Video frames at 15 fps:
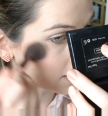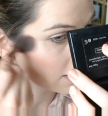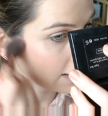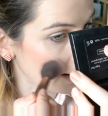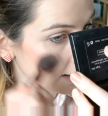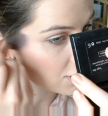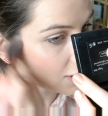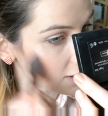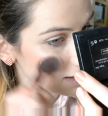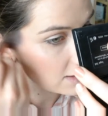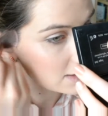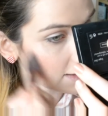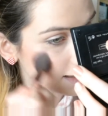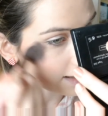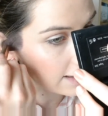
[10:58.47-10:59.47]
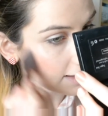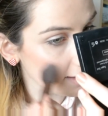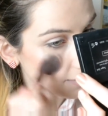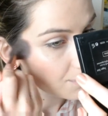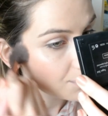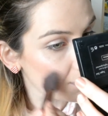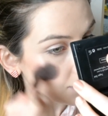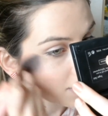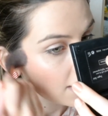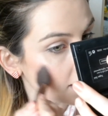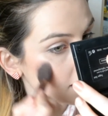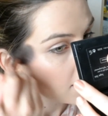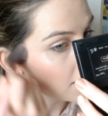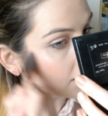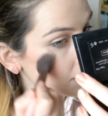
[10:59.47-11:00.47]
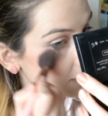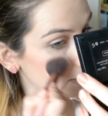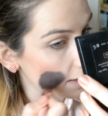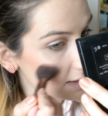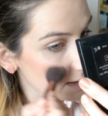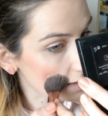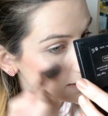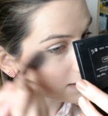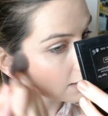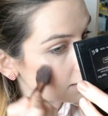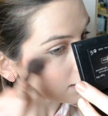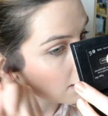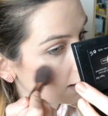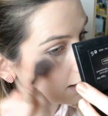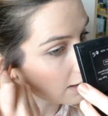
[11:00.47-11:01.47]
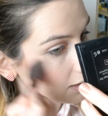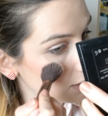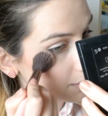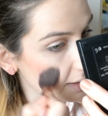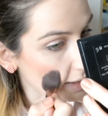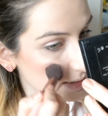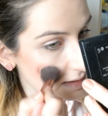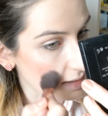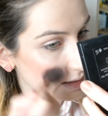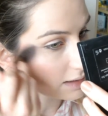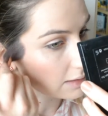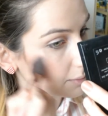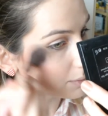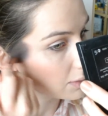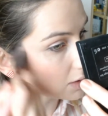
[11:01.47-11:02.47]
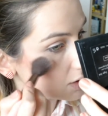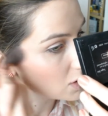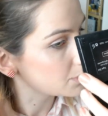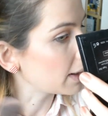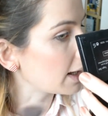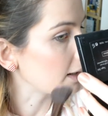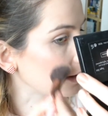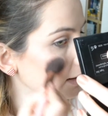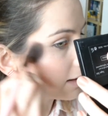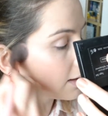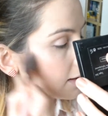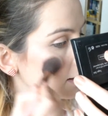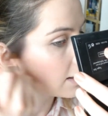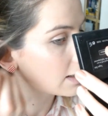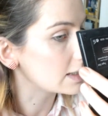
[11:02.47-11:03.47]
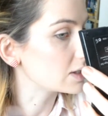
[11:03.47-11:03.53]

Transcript: Now as you can see, this illuminating blush palette is